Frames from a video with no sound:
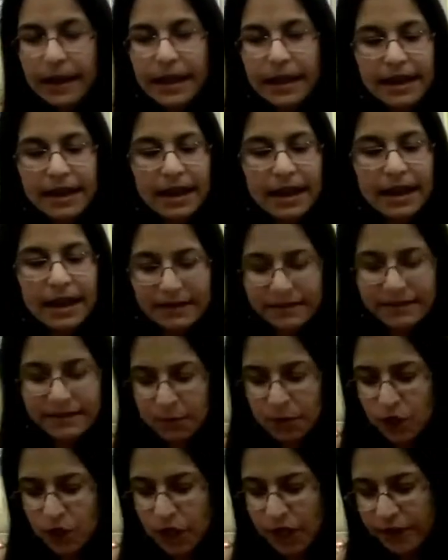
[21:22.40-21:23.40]
And I have
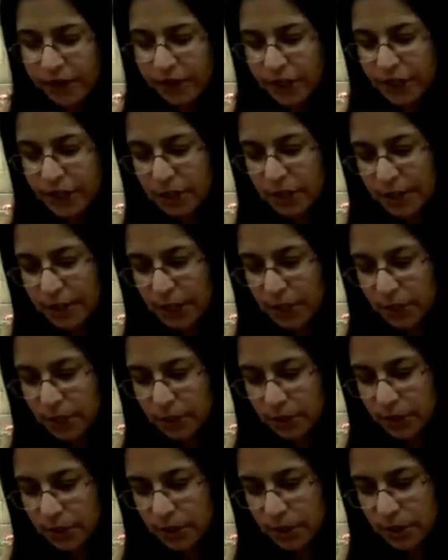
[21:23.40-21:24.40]
some cherry
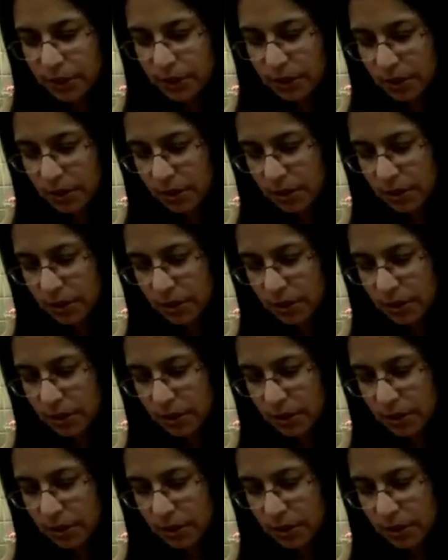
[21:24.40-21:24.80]
tomatoes.